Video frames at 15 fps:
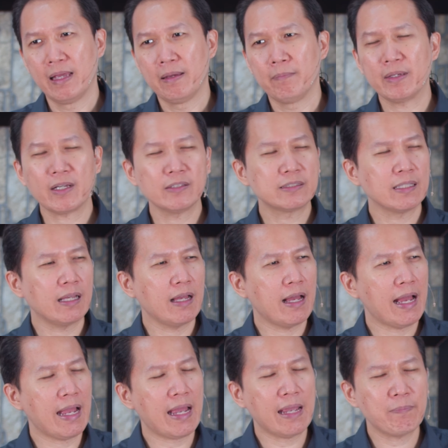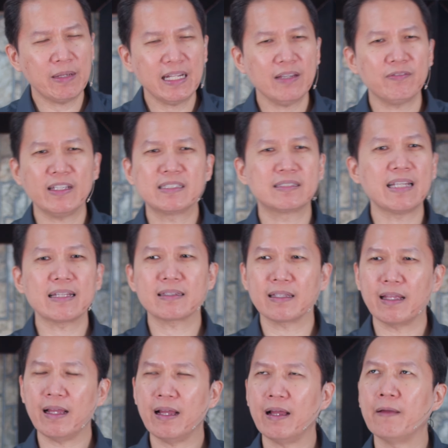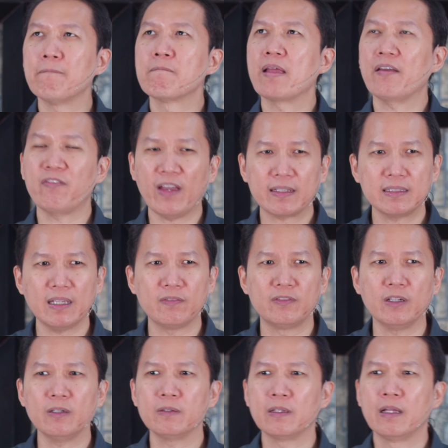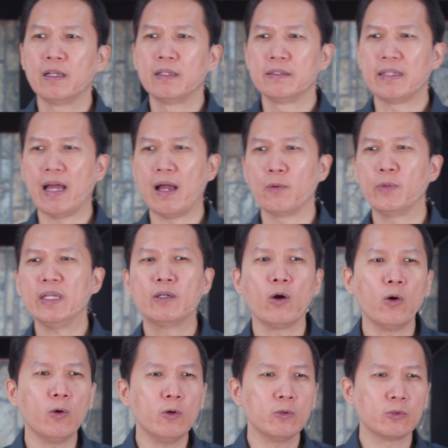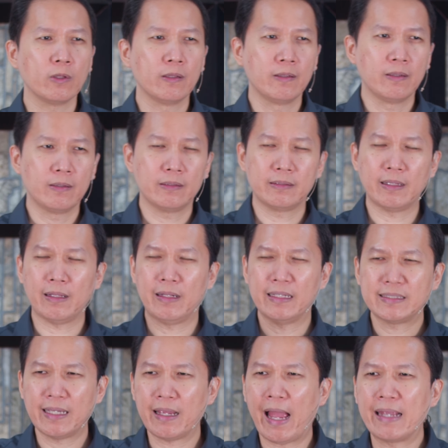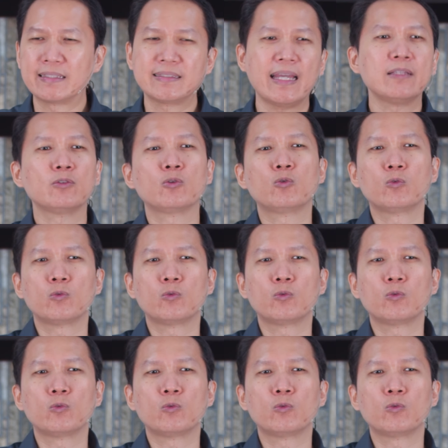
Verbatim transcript: Because I believe it's not uh, effective, no? Na we go, let's say I send